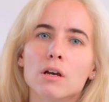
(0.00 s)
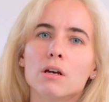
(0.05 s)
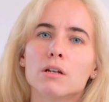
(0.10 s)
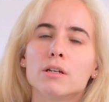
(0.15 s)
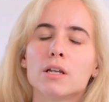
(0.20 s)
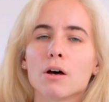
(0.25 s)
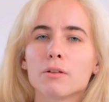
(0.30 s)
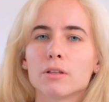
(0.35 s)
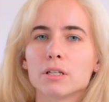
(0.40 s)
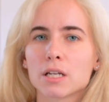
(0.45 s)

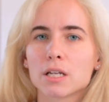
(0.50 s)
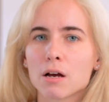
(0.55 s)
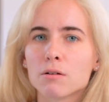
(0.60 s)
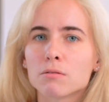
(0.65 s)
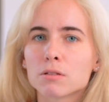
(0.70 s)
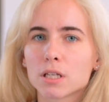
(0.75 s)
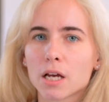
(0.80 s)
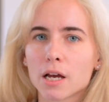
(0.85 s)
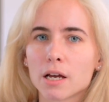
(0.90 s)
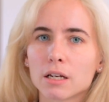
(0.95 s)
Now, the
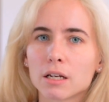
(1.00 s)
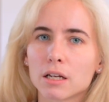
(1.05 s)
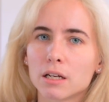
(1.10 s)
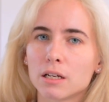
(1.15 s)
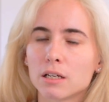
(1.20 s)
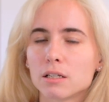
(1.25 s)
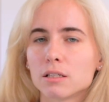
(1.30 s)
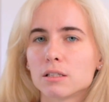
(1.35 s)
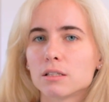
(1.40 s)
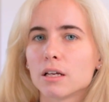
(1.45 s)
downside
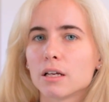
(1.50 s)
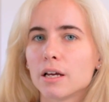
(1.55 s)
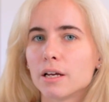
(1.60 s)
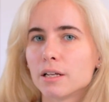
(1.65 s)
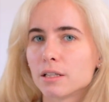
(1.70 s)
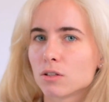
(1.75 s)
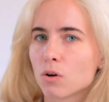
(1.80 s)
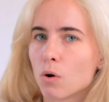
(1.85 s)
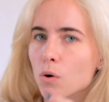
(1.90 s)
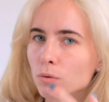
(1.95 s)
is
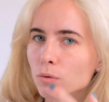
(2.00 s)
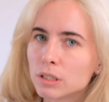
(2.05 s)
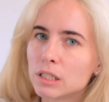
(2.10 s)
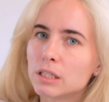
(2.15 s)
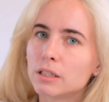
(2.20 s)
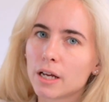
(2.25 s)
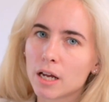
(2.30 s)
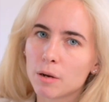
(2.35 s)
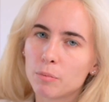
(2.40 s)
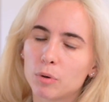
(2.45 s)
it's only
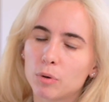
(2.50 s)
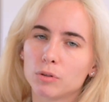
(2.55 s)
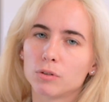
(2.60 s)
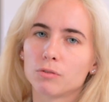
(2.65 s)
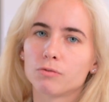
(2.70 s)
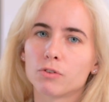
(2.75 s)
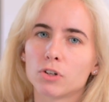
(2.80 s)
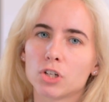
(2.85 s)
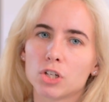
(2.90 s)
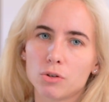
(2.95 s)
labeled
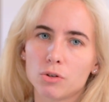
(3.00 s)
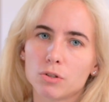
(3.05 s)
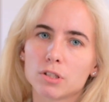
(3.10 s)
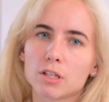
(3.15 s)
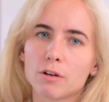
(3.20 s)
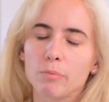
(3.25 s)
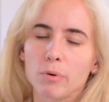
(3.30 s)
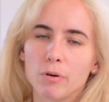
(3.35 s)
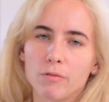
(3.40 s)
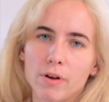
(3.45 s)
for use
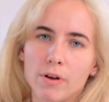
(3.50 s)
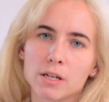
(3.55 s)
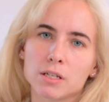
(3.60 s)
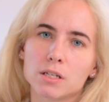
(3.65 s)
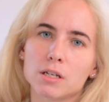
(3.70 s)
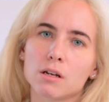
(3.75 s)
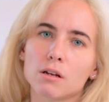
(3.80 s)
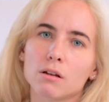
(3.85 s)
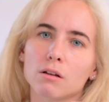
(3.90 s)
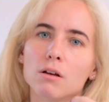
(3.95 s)
of
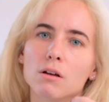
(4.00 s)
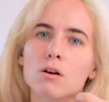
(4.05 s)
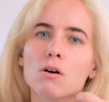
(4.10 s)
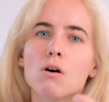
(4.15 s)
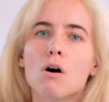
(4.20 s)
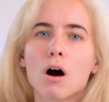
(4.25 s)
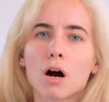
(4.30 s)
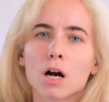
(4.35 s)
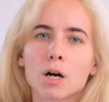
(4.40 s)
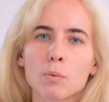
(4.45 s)
preventing
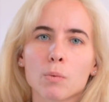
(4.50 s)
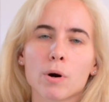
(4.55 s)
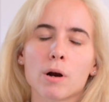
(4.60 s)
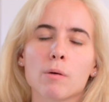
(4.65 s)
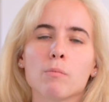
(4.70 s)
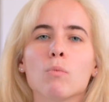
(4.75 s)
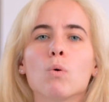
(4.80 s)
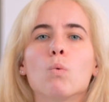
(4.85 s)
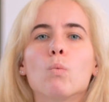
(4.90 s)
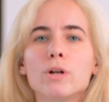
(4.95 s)

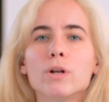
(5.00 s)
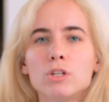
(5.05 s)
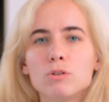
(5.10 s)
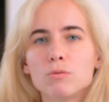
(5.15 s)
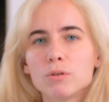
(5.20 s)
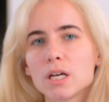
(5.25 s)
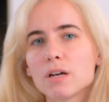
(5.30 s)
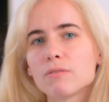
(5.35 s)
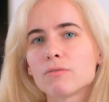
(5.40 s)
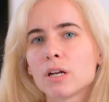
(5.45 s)
heartworm. When
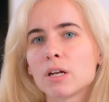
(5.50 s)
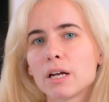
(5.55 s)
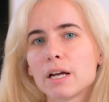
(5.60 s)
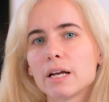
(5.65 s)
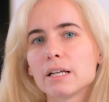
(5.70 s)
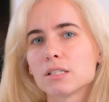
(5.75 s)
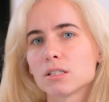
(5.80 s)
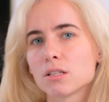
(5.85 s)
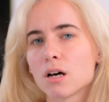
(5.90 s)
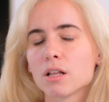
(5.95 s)
you give it,
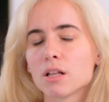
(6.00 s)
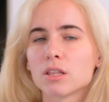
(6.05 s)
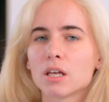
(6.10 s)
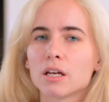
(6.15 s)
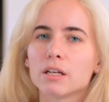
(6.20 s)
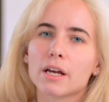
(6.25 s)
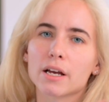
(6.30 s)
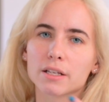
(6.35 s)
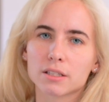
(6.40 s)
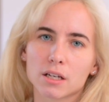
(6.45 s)
it's thought
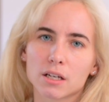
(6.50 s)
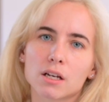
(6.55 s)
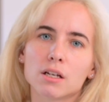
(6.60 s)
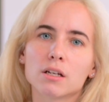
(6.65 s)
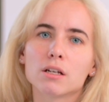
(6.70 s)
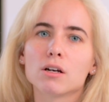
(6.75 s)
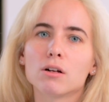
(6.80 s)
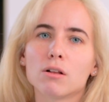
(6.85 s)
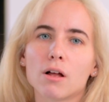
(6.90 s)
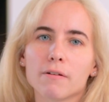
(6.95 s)
that, yes, it can
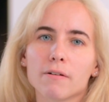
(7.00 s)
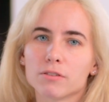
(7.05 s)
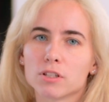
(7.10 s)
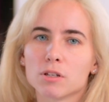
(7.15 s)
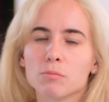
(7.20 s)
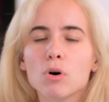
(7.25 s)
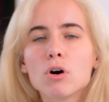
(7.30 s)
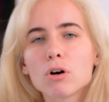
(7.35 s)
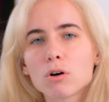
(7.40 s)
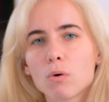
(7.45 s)
kill off
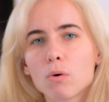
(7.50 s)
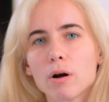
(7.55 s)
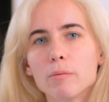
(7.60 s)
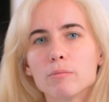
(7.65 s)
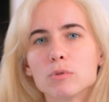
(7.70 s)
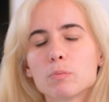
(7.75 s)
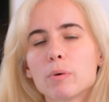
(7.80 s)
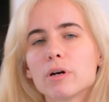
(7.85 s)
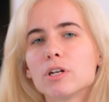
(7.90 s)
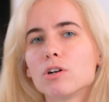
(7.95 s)
some
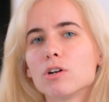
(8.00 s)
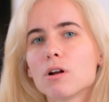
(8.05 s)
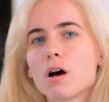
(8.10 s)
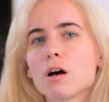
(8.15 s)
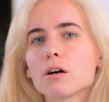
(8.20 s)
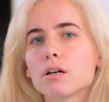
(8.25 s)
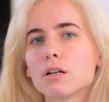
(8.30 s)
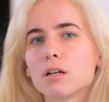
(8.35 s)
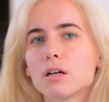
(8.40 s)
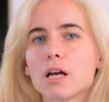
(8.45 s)
hookworms, but you're
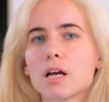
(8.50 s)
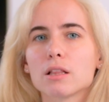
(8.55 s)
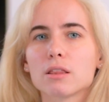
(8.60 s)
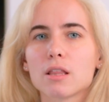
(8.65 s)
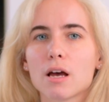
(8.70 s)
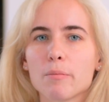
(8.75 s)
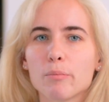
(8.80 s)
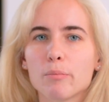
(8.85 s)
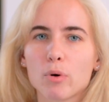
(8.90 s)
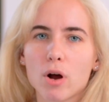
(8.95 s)
not going to get
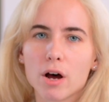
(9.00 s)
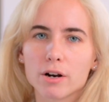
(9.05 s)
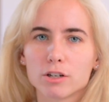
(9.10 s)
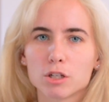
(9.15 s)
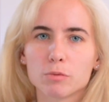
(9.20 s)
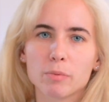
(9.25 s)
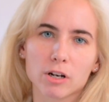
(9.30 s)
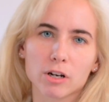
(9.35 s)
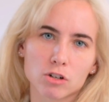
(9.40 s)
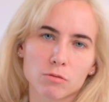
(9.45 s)
that broader
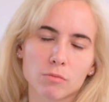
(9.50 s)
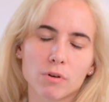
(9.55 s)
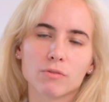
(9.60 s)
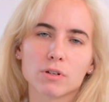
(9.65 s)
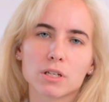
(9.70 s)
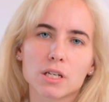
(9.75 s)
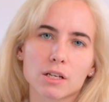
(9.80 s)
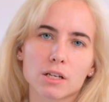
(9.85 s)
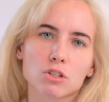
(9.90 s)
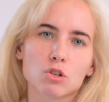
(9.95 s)
spectrum of
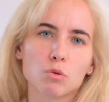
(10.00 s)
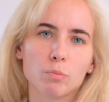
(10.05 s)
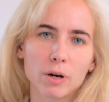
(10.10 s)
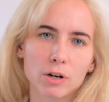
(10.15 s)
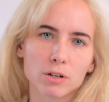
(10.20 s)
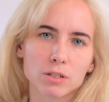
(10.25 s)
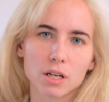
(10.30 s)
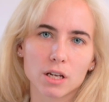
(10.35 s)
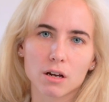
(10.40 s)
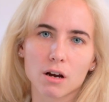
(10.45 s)
intestinal
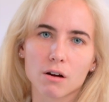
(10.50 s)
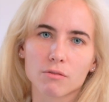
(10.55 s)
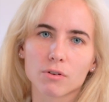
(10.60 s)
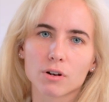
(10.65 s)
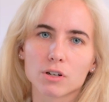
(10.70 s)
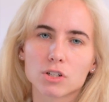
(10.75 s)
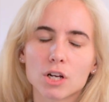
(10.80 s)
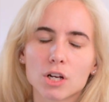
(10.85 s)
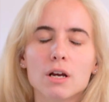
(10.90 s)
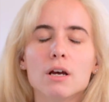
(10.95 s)
parasite
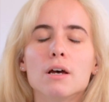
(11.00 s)
coverage.